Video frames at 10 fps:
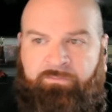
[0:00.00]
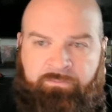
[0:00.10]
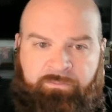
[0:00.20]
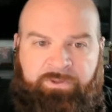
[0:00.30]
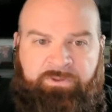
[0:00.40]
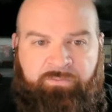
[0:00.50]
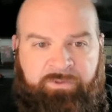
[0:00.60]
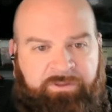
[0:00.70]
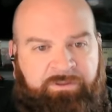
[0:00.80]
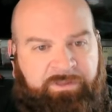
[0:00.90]
when you
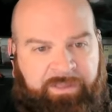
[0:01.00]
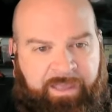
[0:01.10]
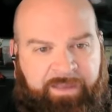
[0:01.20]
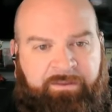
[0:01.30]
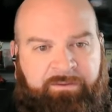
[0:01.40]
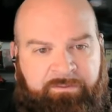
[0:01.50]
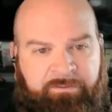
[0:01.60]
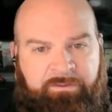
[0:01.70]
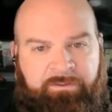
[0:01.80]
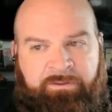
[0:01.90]
really look at it,
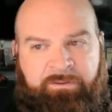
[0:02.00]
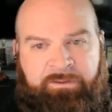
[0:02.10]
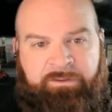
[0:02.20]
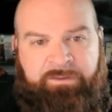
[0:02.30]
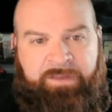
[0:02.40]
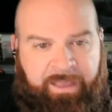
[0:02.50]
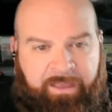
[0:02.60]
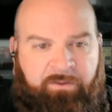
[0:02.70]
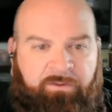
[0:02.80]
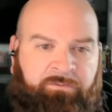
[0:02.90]

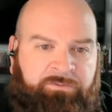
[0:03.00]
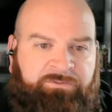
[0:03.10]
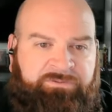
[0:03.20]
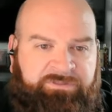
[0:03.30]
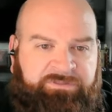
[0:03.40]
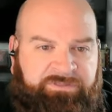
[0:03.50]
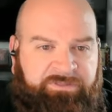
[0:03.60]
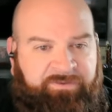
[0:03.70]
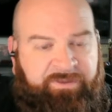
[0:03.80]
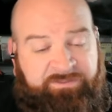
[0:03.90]
now you see Stephen A.